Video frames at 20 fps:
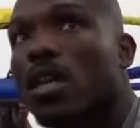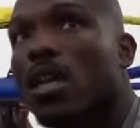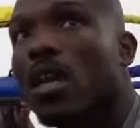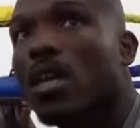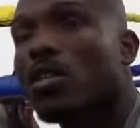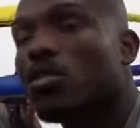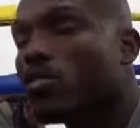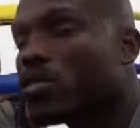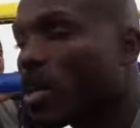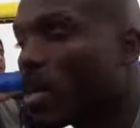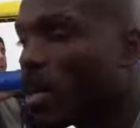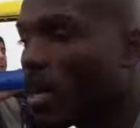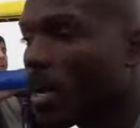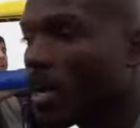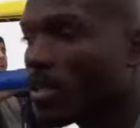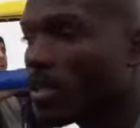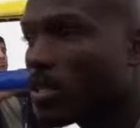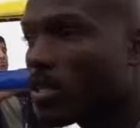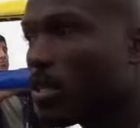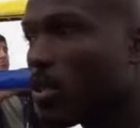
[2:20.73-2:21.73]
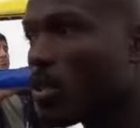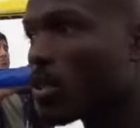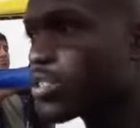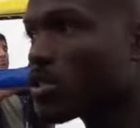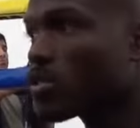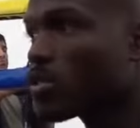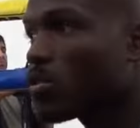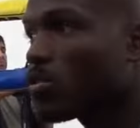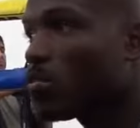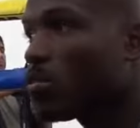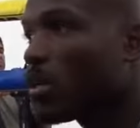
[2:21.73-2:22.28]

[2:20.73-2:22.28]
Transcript: and you try to add it to your arsenal.